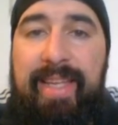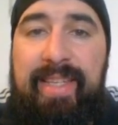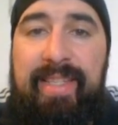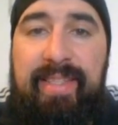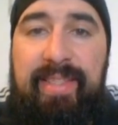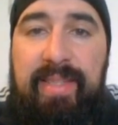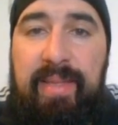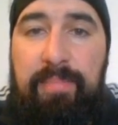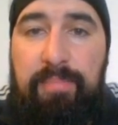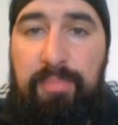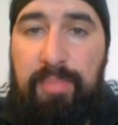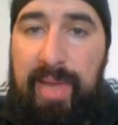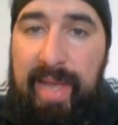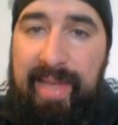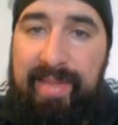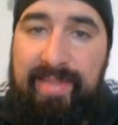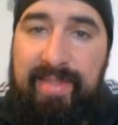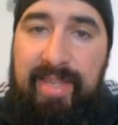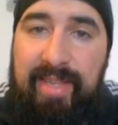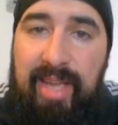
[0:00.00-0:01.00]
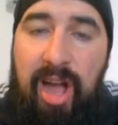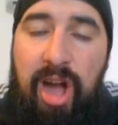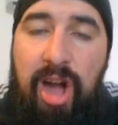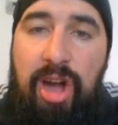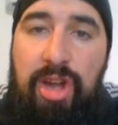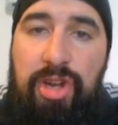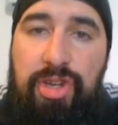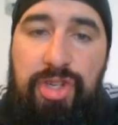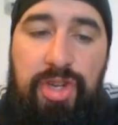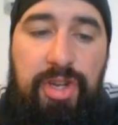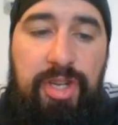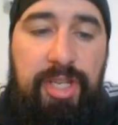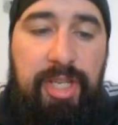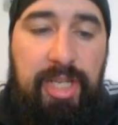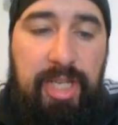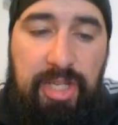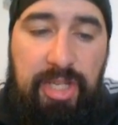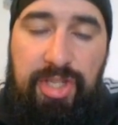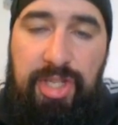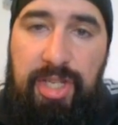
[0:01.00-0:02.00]
is the best archery
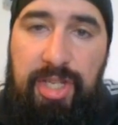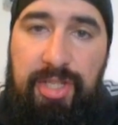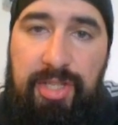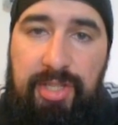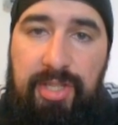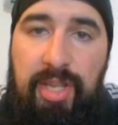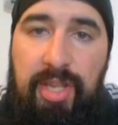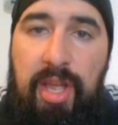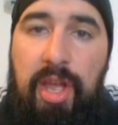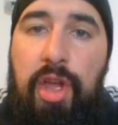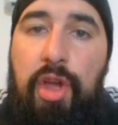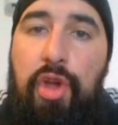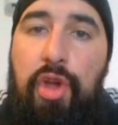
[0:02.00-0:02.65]
legions